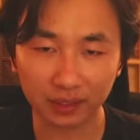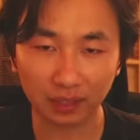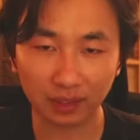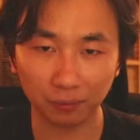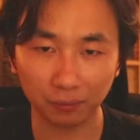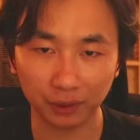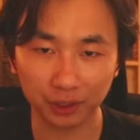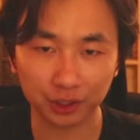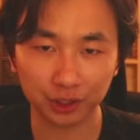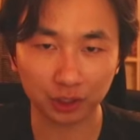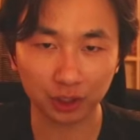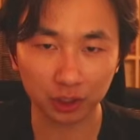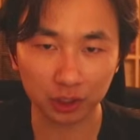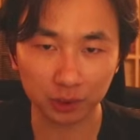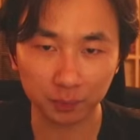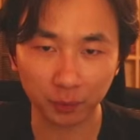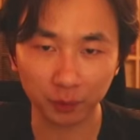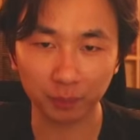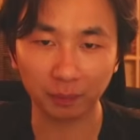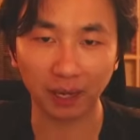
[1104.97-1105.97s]
which turns
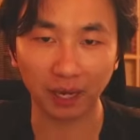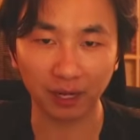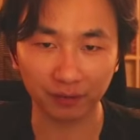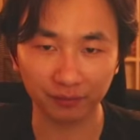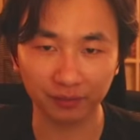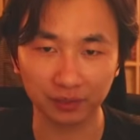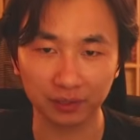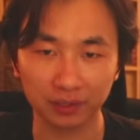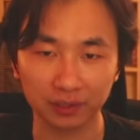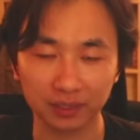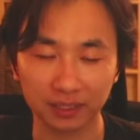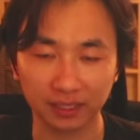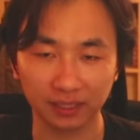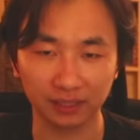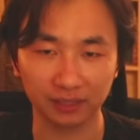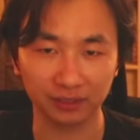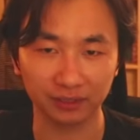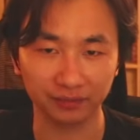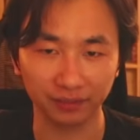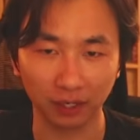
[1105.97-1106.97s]
both battlefields
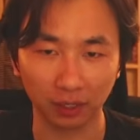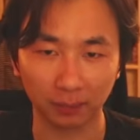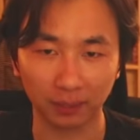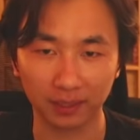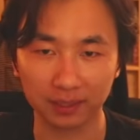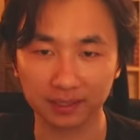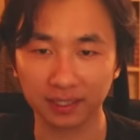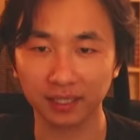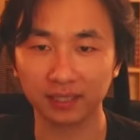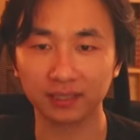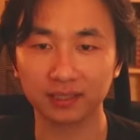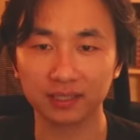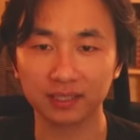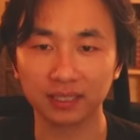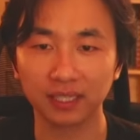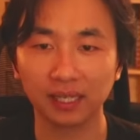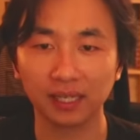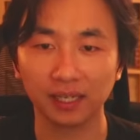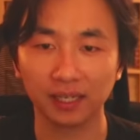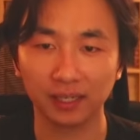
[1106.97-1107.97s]
into Valmaz Lairs.
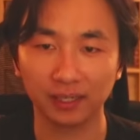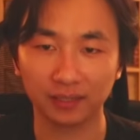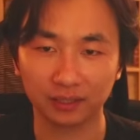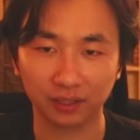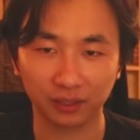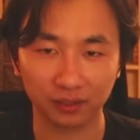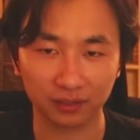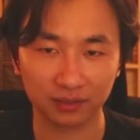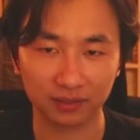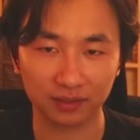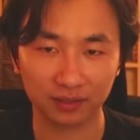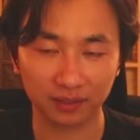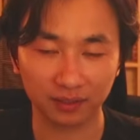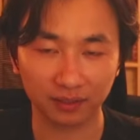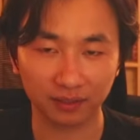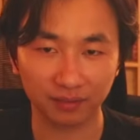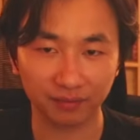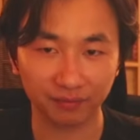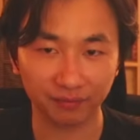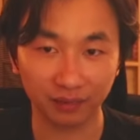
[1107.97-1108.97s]
It turns
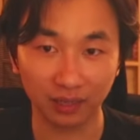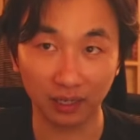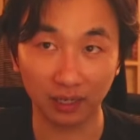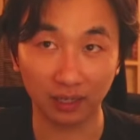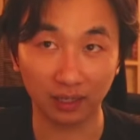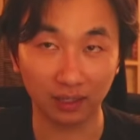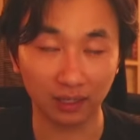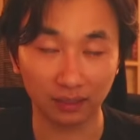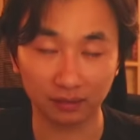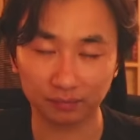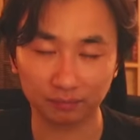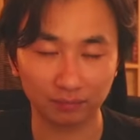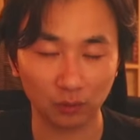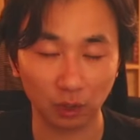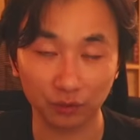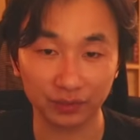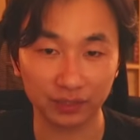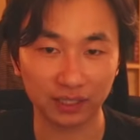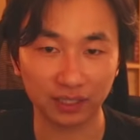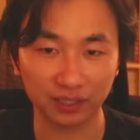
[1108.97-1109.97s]

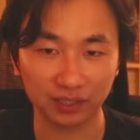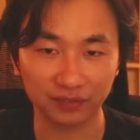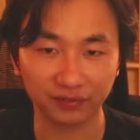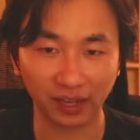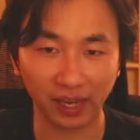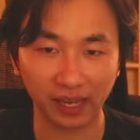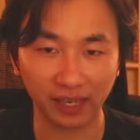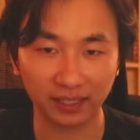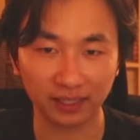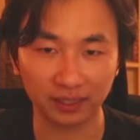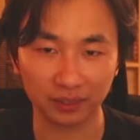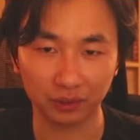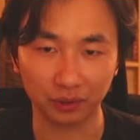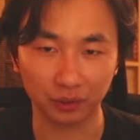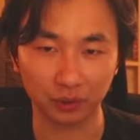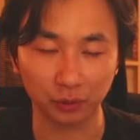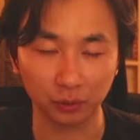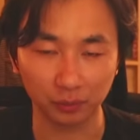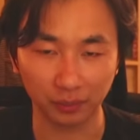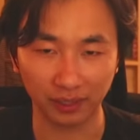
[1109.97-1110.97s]
Overzealous Fan into a
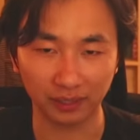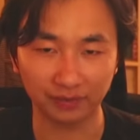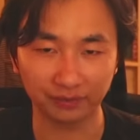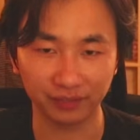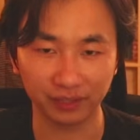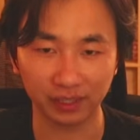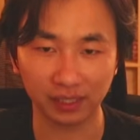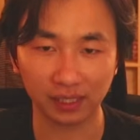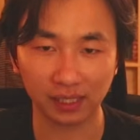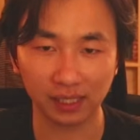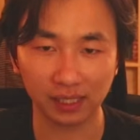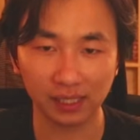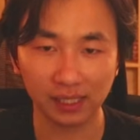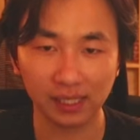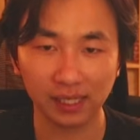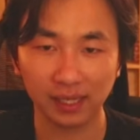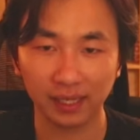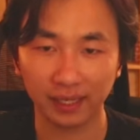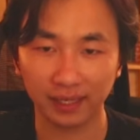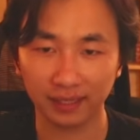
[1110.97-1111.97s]
2 might vanilla.
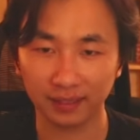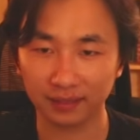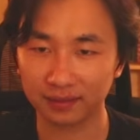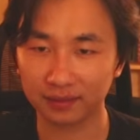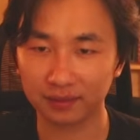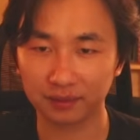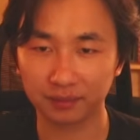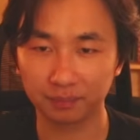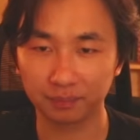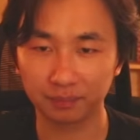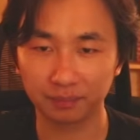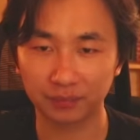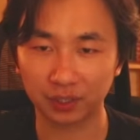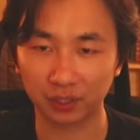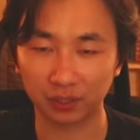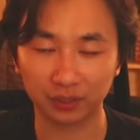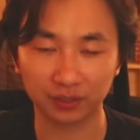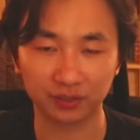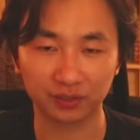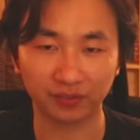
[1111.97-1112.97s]
It
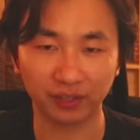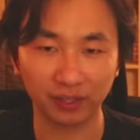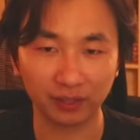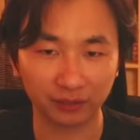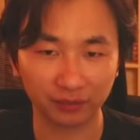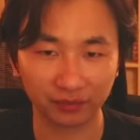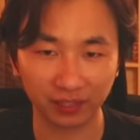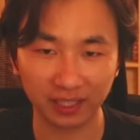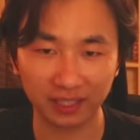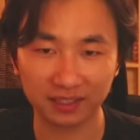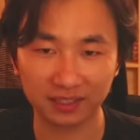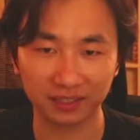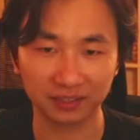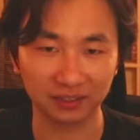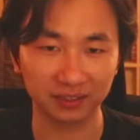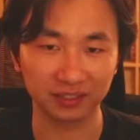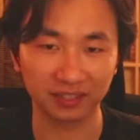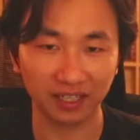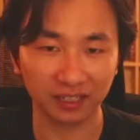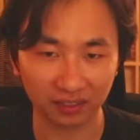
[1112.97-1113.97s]
turns Fighter Flights
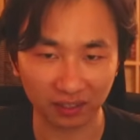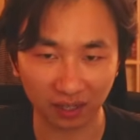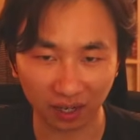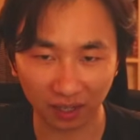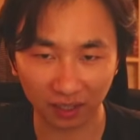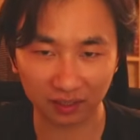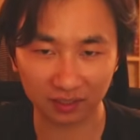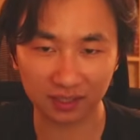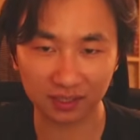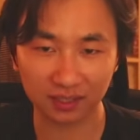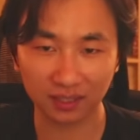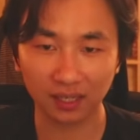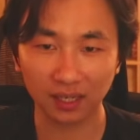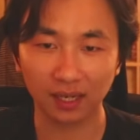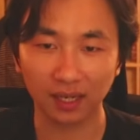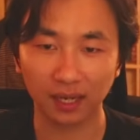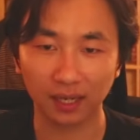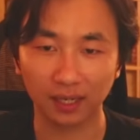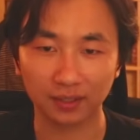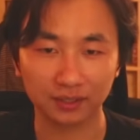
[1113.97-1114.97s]
into dead cards.
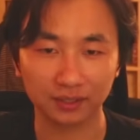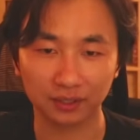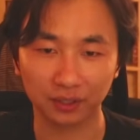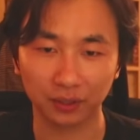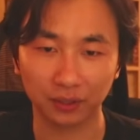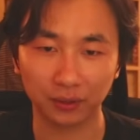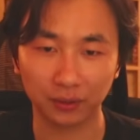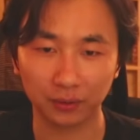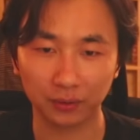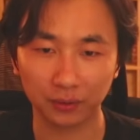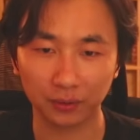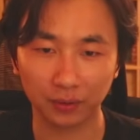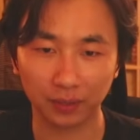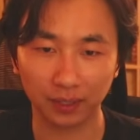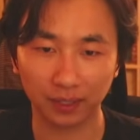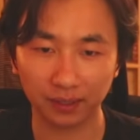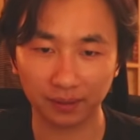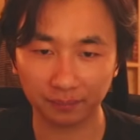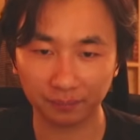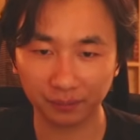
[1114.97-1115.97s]
So
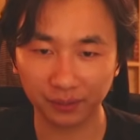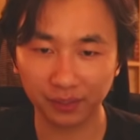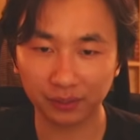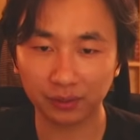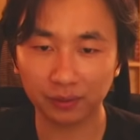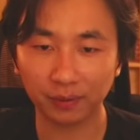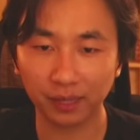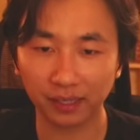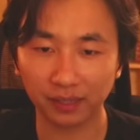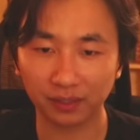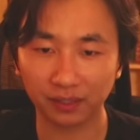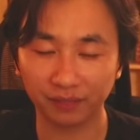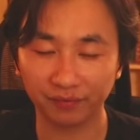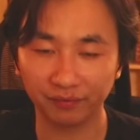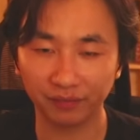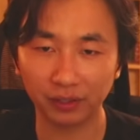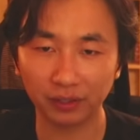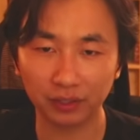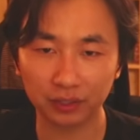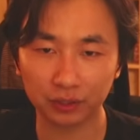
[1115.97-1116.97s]
Minotaur Reckoner,
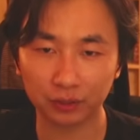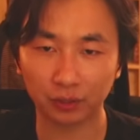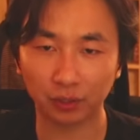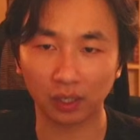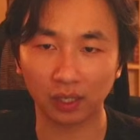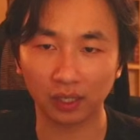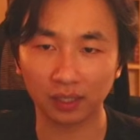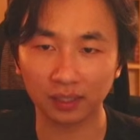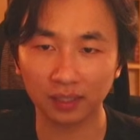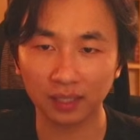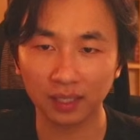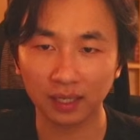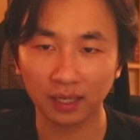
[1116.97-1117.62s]
very strong.